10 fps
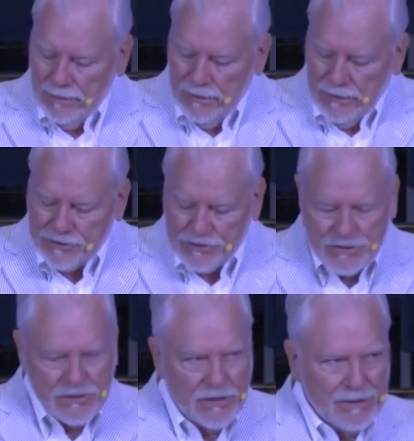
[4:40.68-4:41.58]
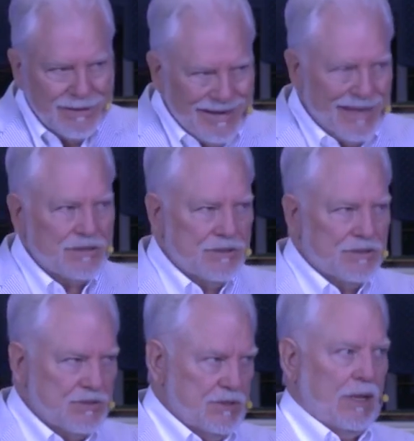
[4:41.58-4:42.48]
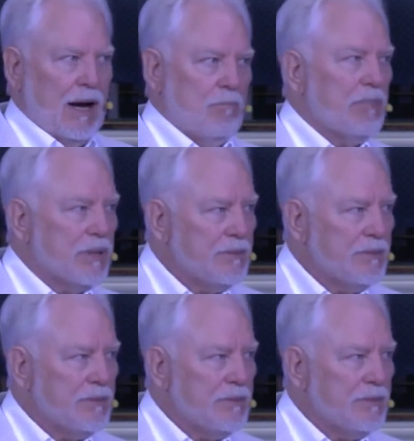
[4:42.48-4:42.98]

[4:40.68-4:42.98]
It's got to stop.